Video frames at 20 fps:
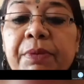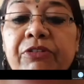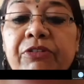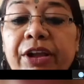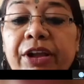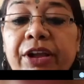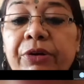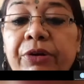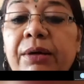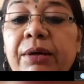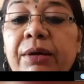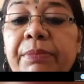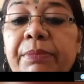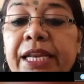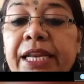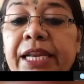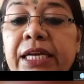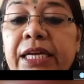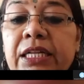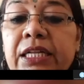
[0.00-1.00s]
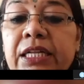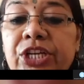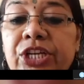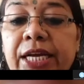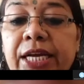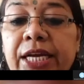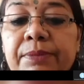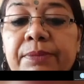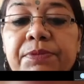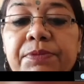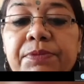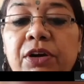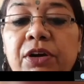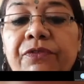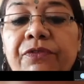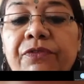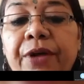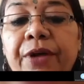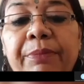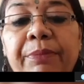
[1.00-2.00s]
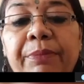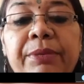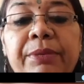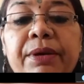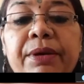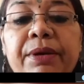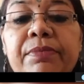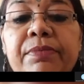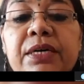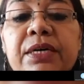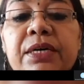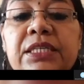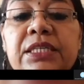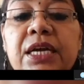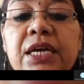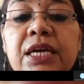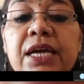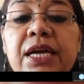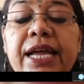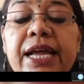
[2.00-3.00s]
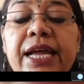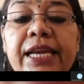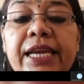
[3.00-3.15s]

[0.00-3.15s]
but regular medical checkups of family members